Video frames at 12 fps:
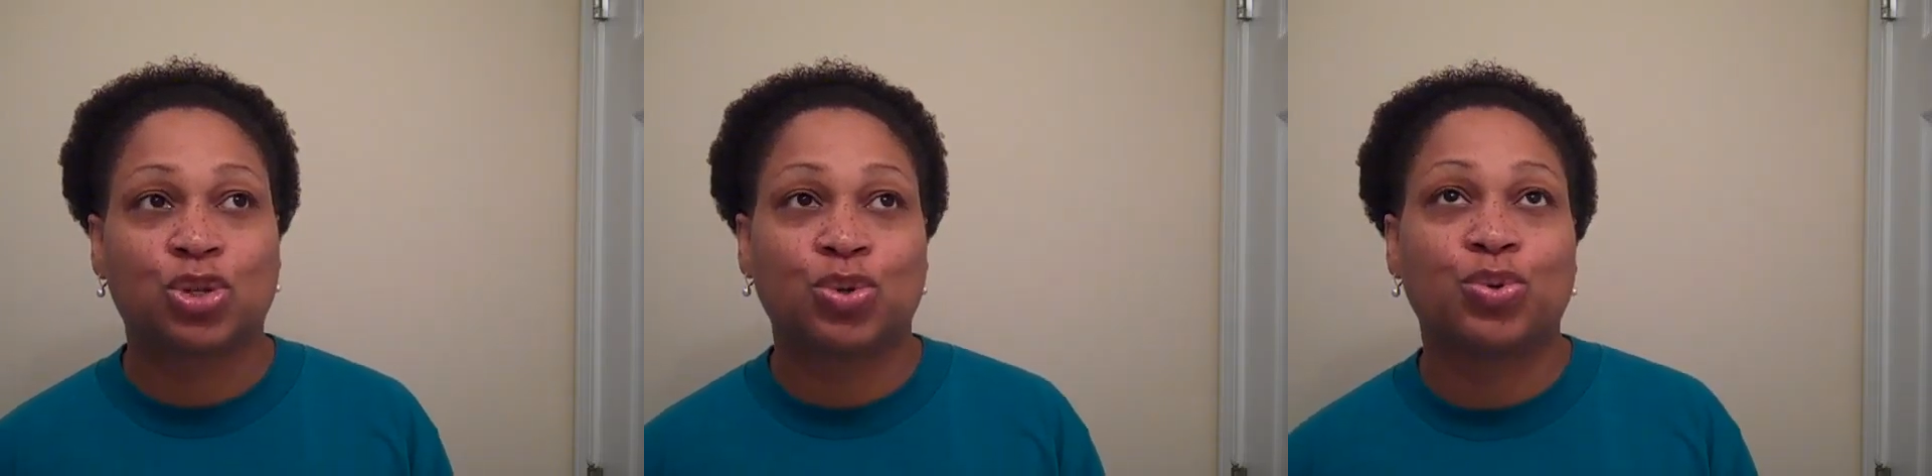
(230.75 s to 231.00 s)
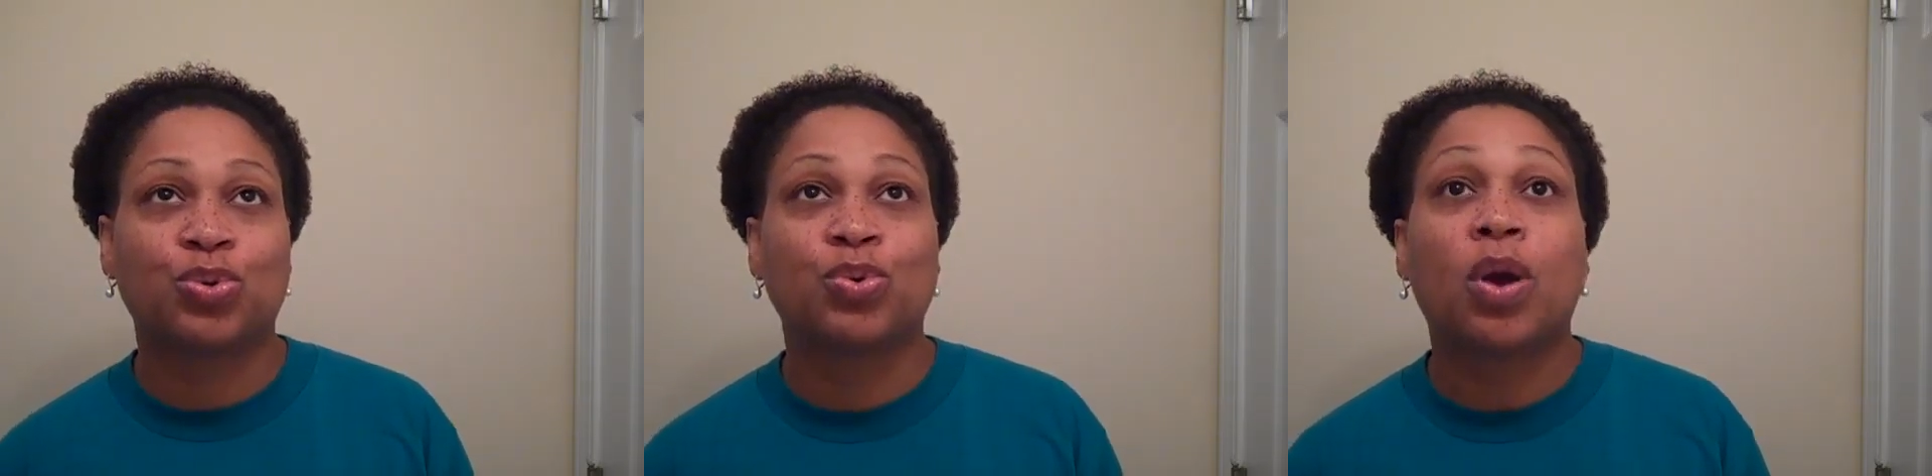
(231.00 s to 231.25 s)

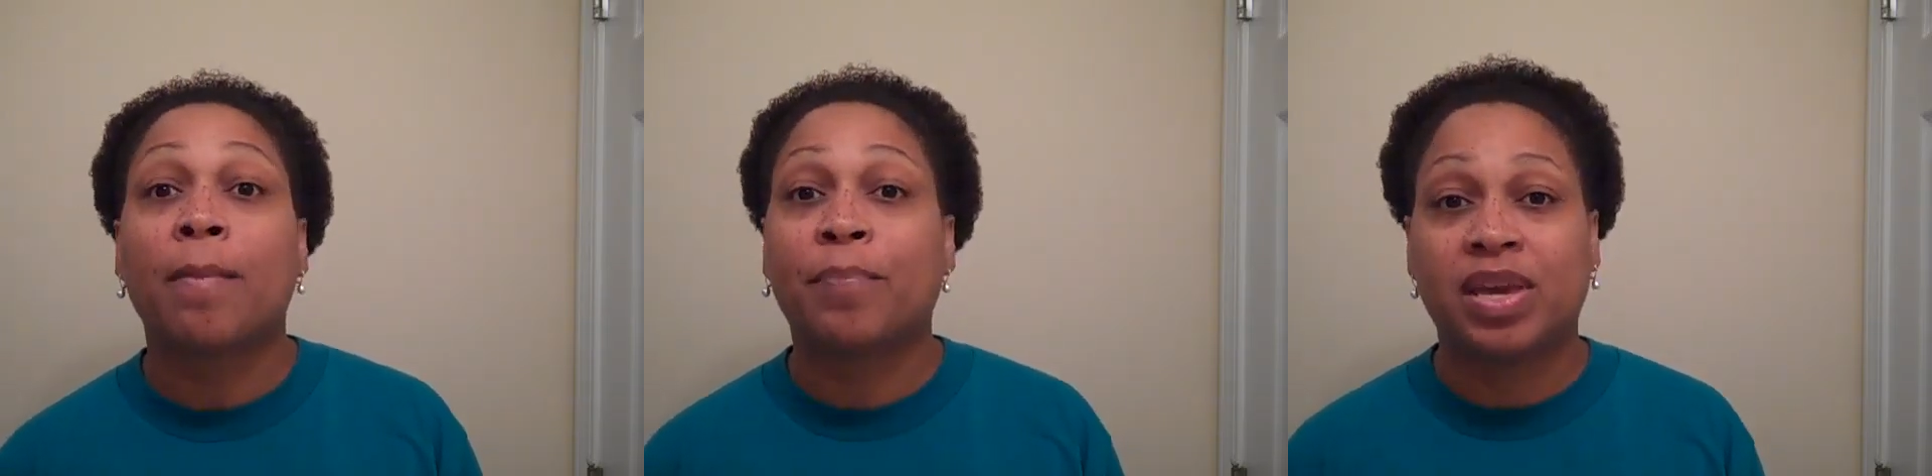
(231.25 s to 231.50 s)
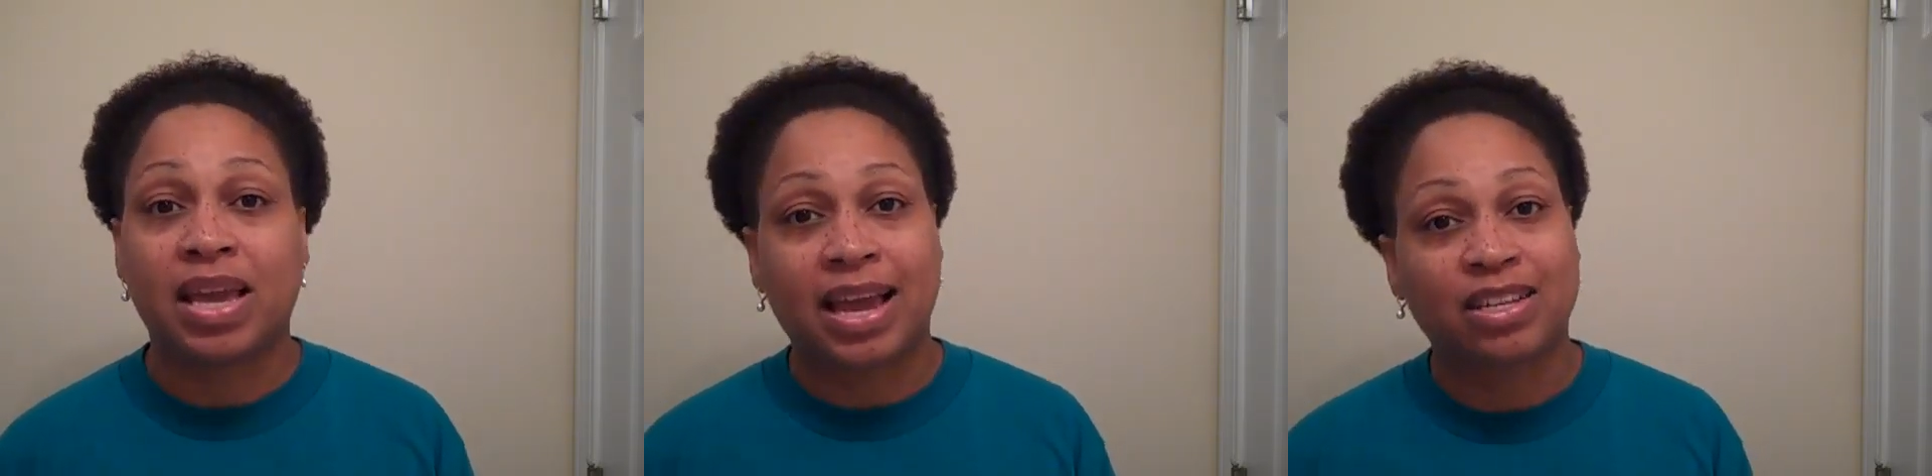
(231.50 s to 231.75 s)
to
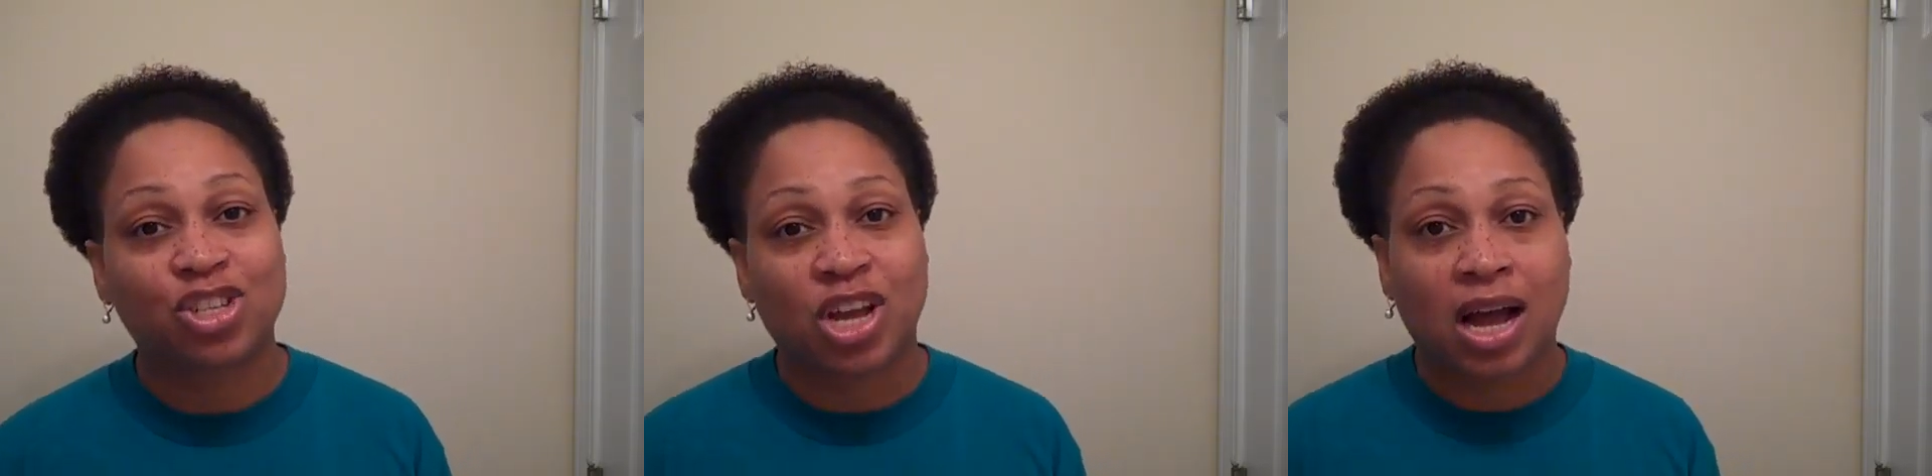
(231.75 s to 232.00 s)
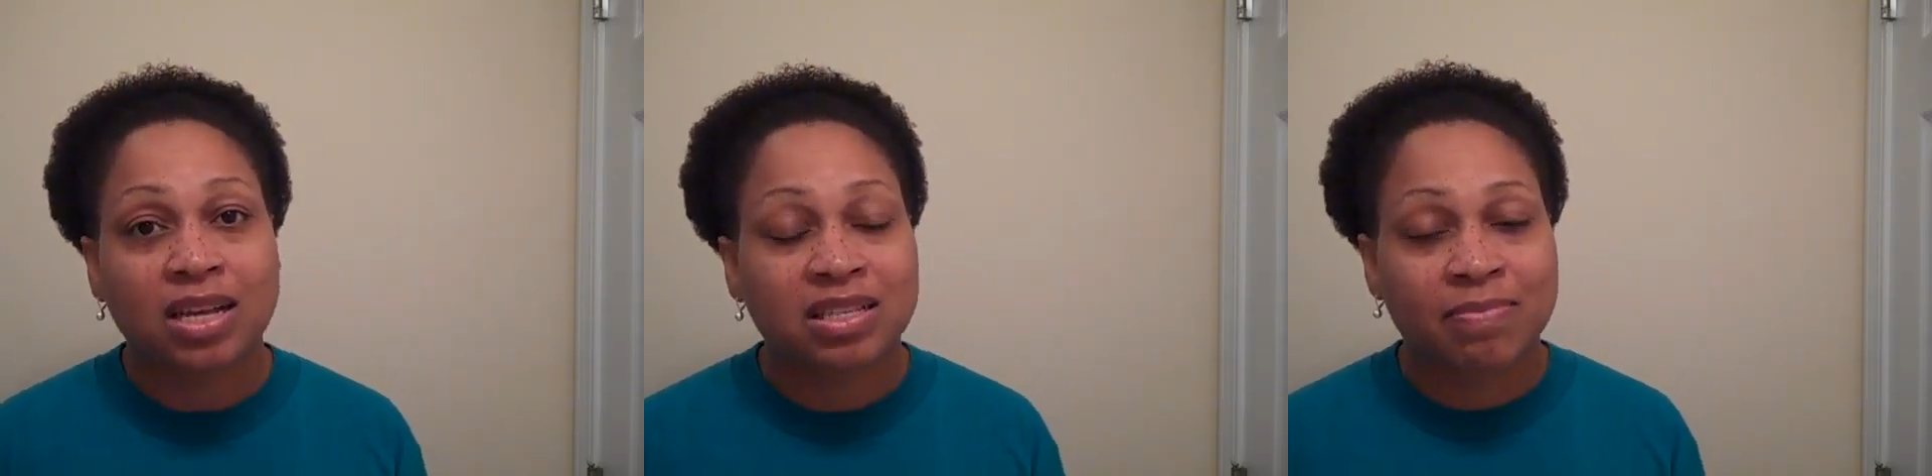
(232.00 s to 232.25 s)
BH
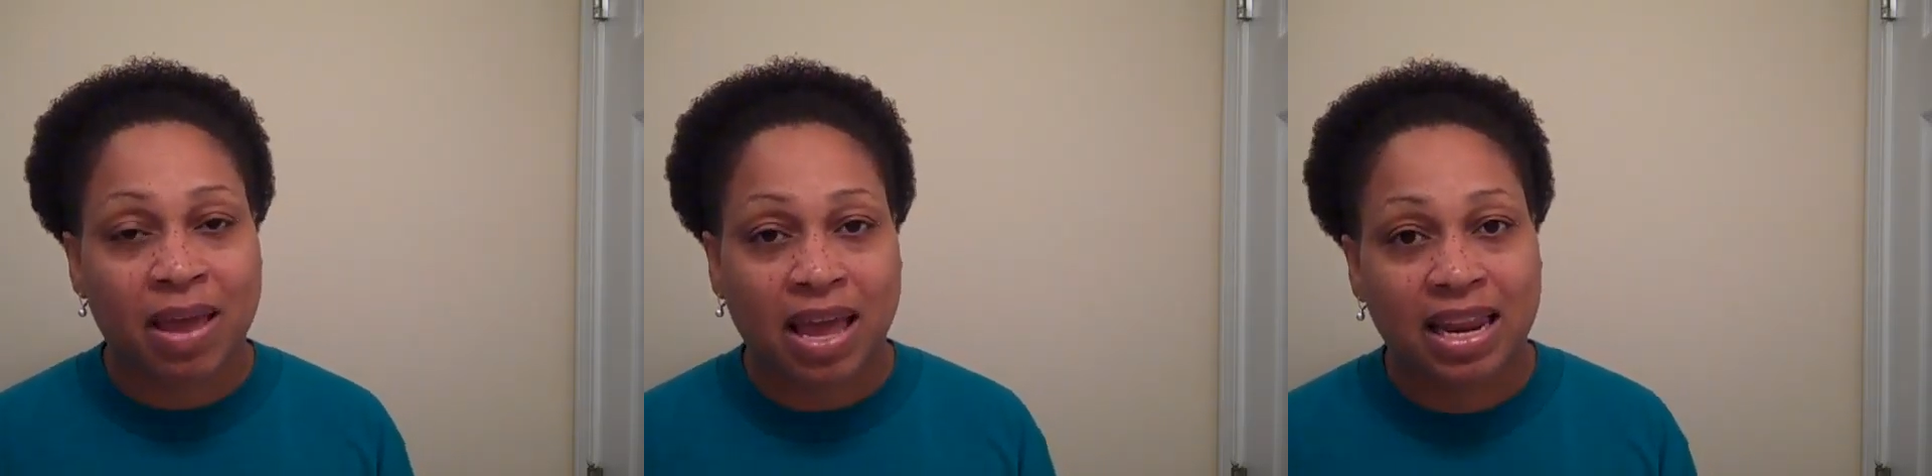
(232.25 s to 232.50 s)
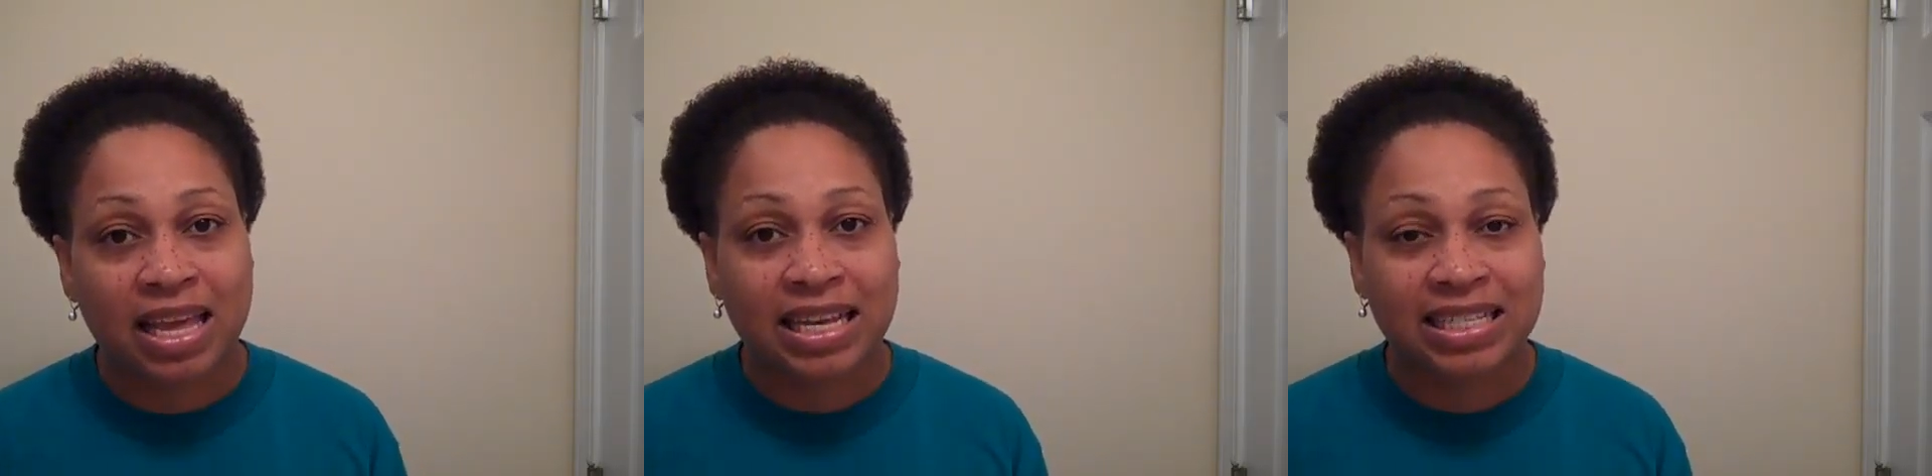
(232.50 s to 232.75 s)

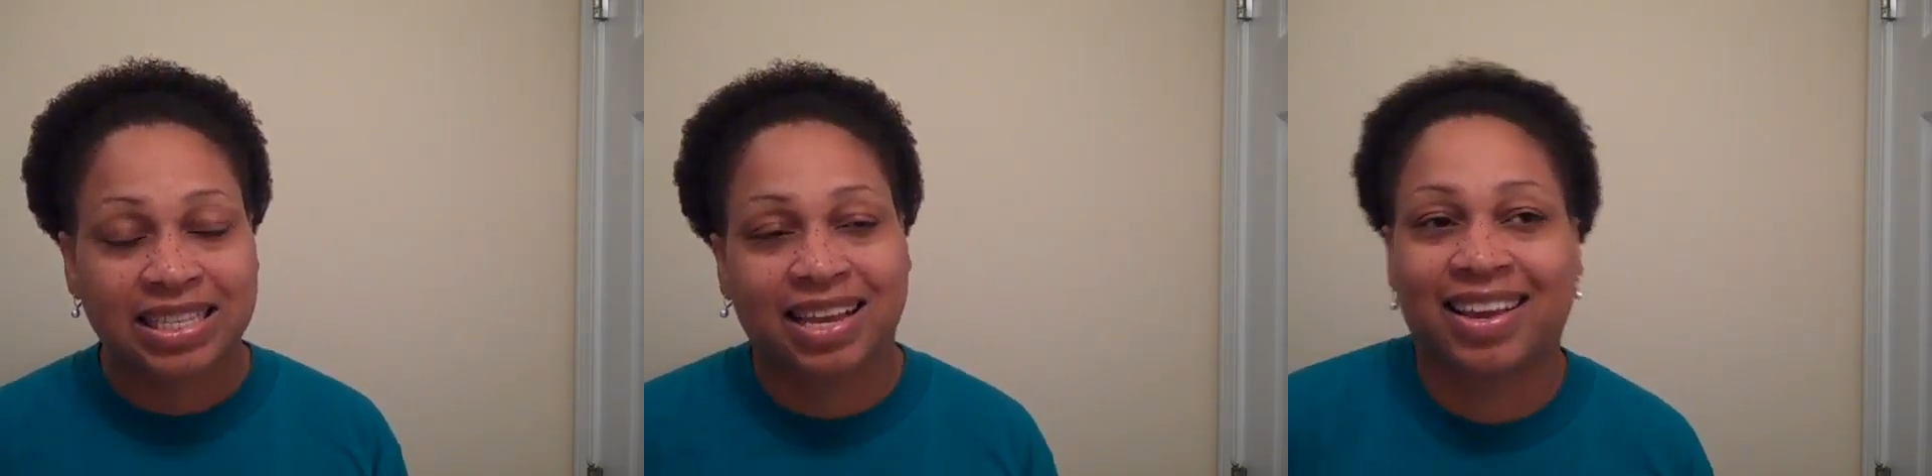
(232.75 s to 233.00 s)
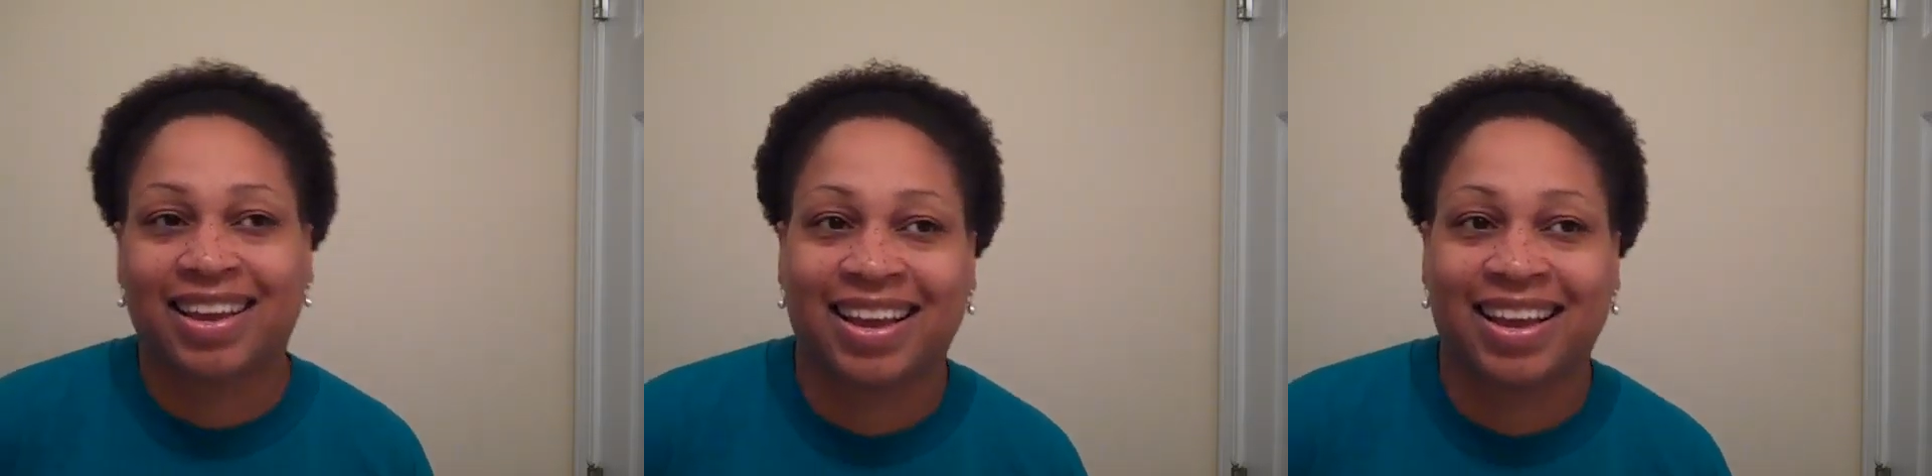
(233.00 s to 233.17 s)
Cosmetics.